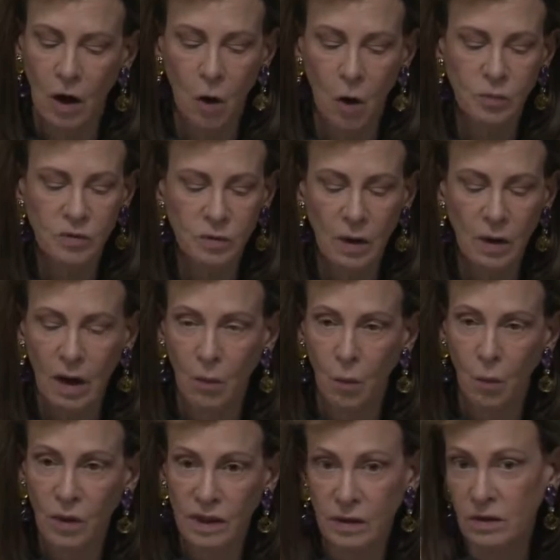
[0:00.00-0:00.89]
hoped
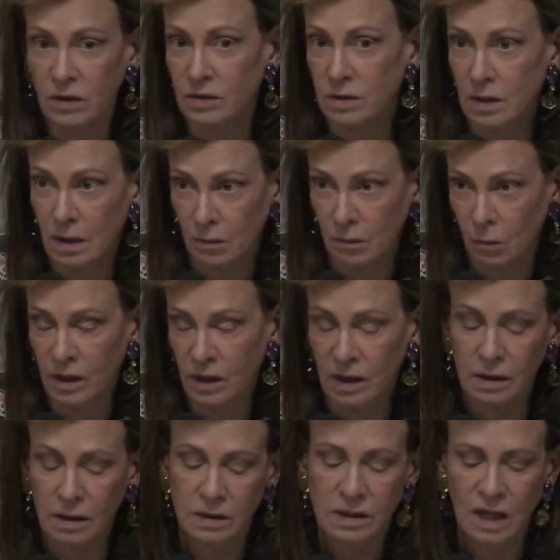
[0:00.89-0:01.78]
we could,
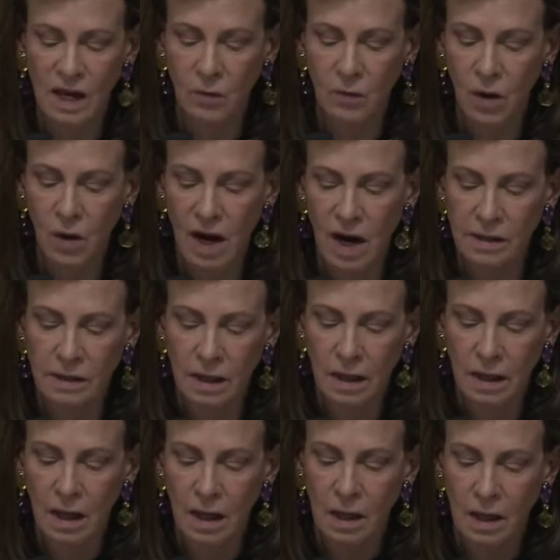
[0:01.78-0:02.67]
we, Taiwan,
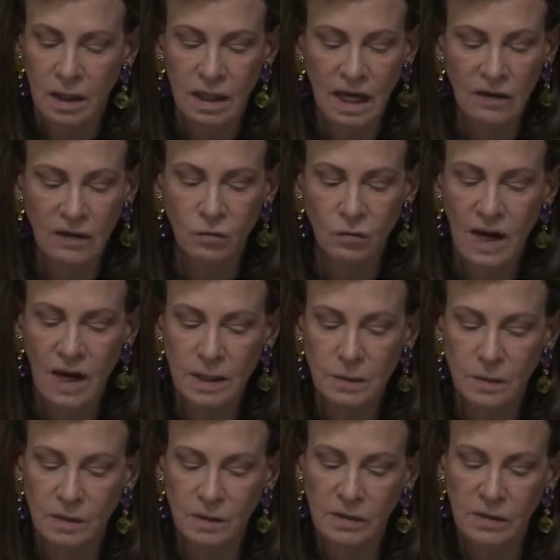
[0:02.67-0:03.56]
can
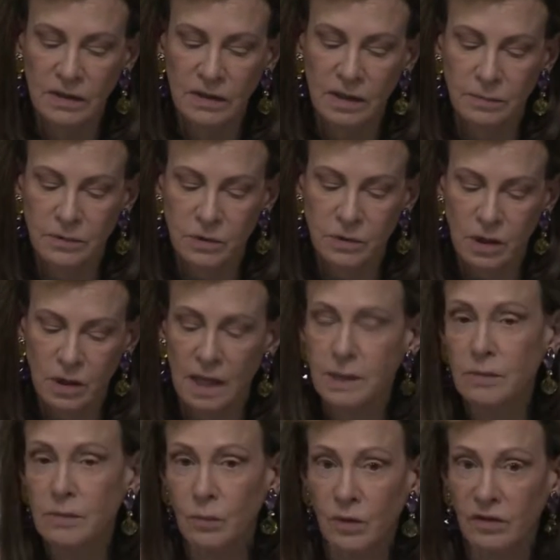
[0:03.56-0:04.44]
gradually build up
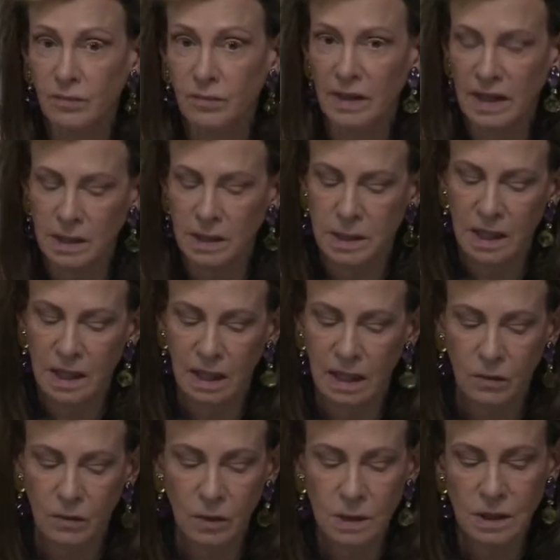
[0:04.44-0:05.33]
trust with
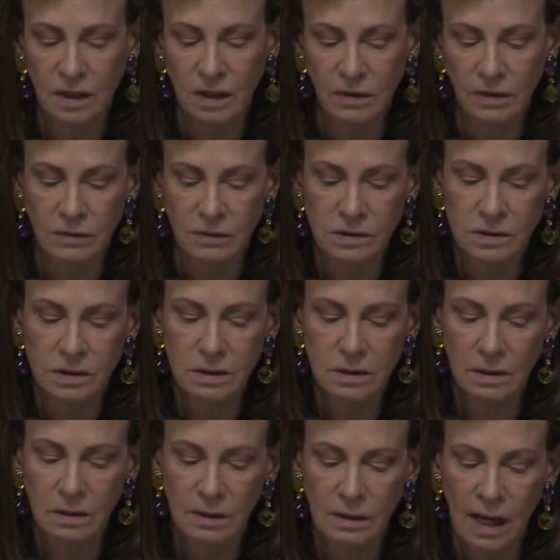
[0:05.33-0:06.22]
Beijing, which I thought was
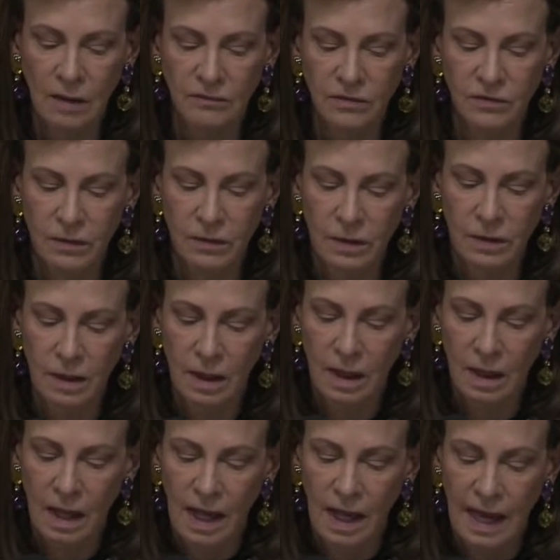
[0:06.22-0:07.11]
helpful.
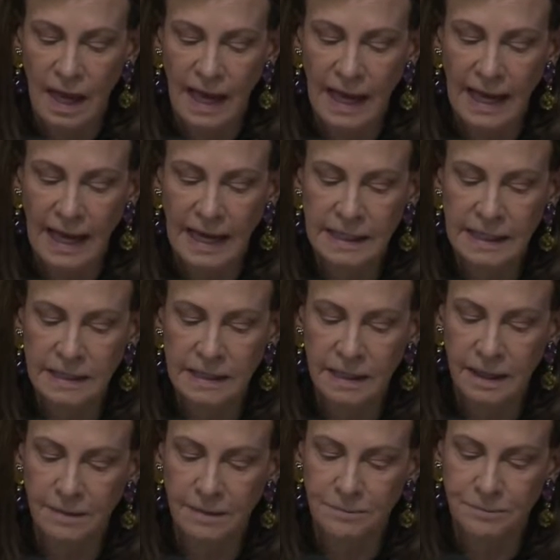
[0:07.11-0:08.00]

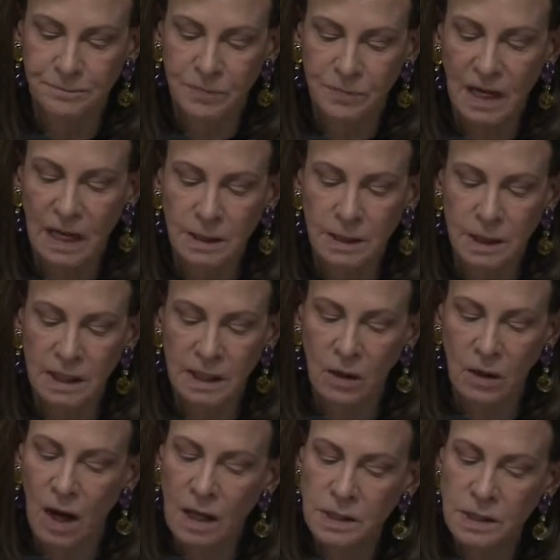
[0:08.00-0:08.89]
And, um, and
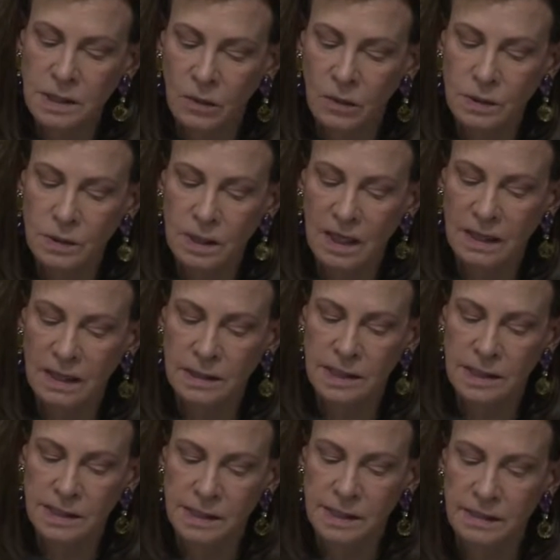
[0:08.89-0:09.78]
she also
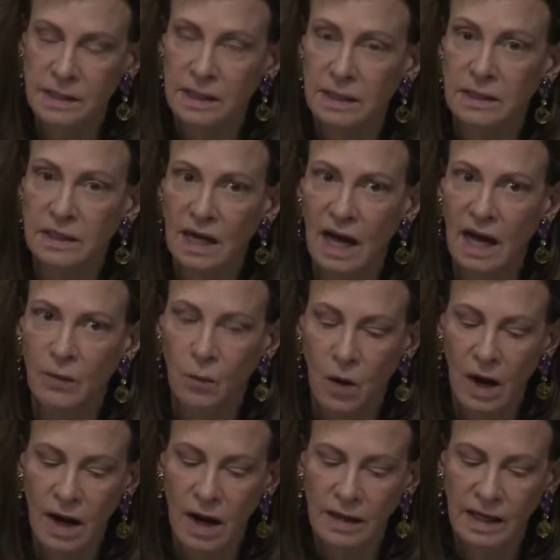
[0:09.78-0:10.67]
insisted that
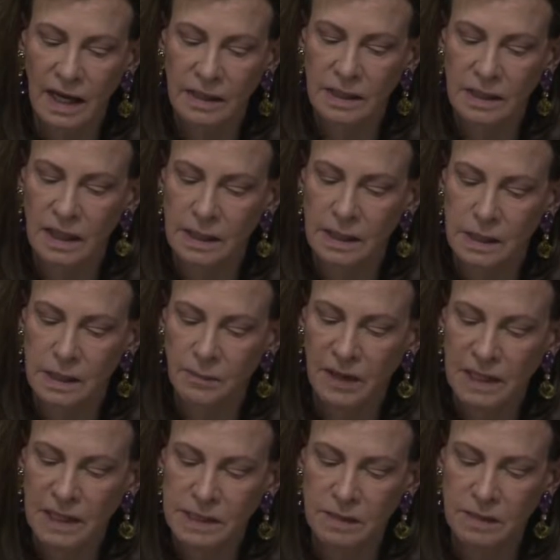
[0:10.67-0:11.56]
Taiwan had done its
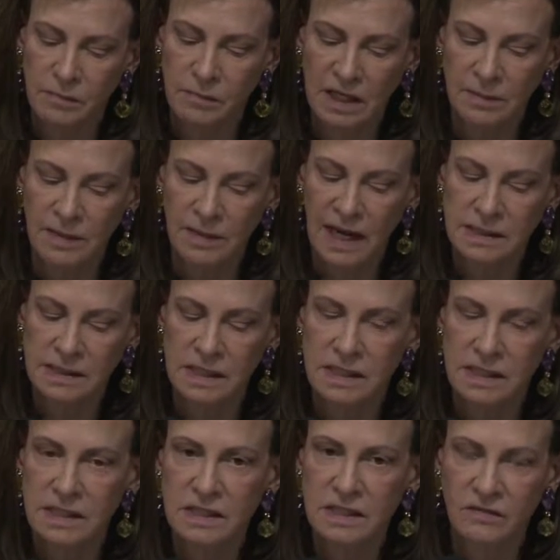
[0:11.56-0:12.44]
best to minimize
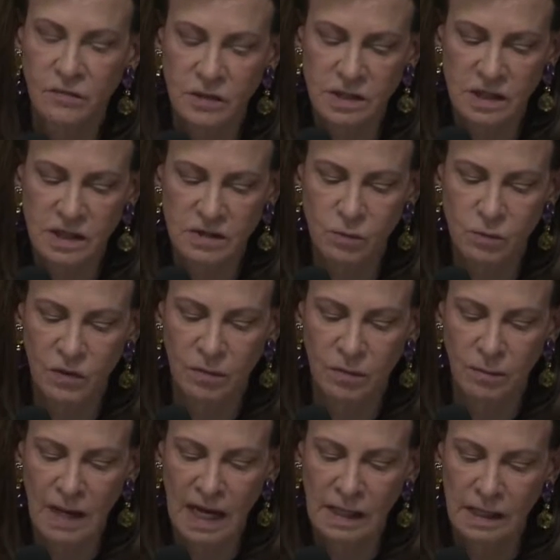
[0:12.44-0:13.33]
its differences
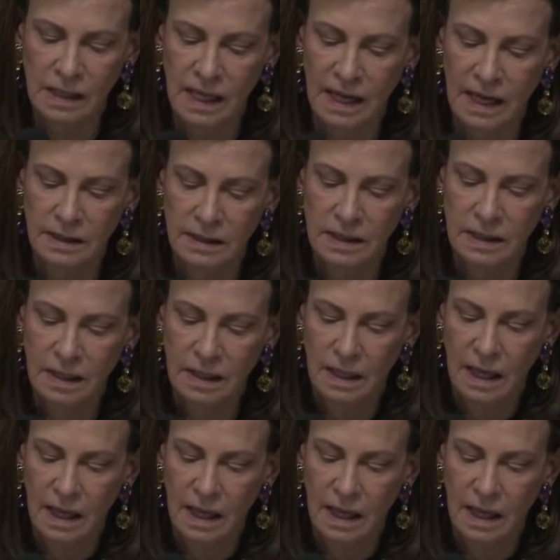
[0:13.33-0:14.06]
with the mainland,